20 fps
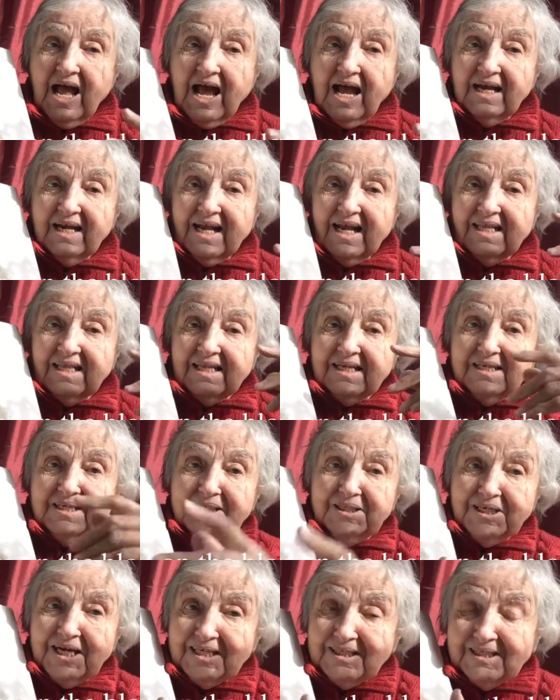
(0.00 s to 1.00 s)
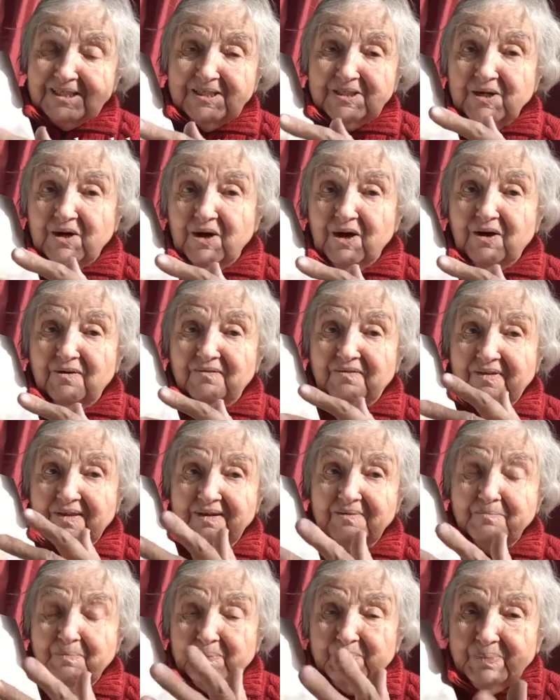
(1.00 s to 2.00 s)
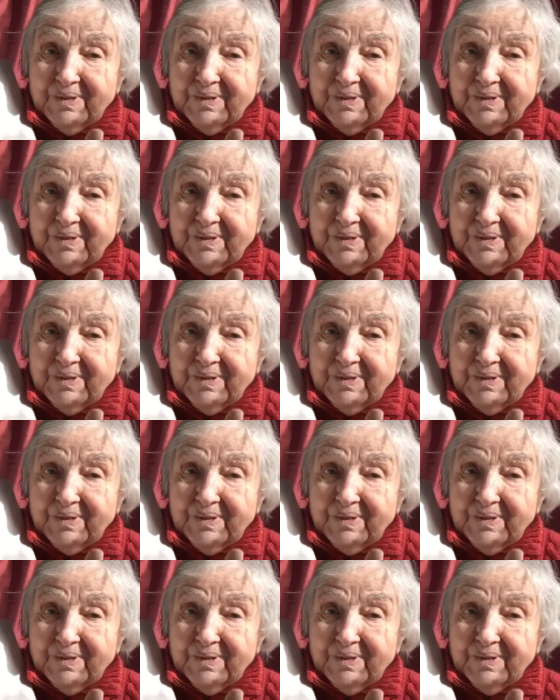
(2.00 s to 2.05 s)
and get the gesture of the